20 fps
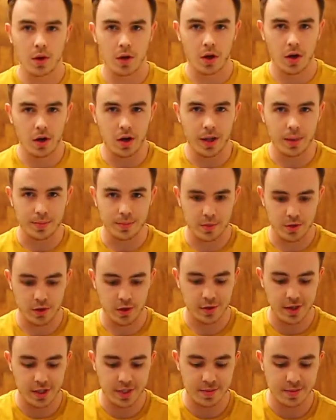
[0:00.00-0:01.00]
Alright, so
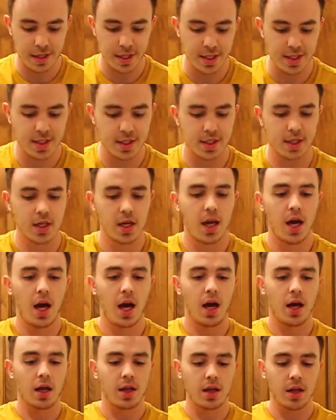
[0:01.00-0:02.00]
everything's mixed.
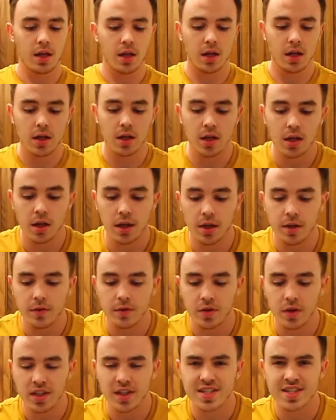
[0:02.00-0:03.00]
If
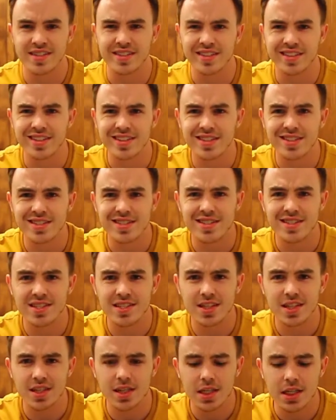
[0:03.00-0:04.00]
y'all can see
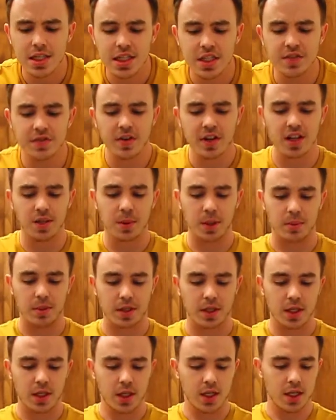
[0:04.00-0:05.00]
this, it's fairly
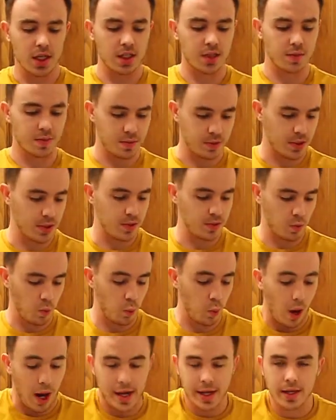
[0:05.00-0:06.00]
bubbly. It's
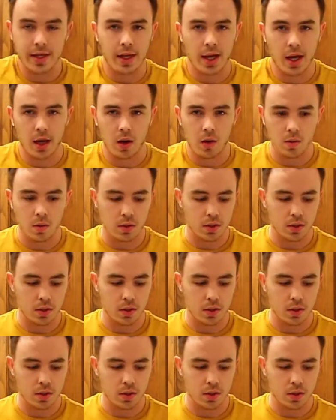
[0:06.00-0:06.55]
white now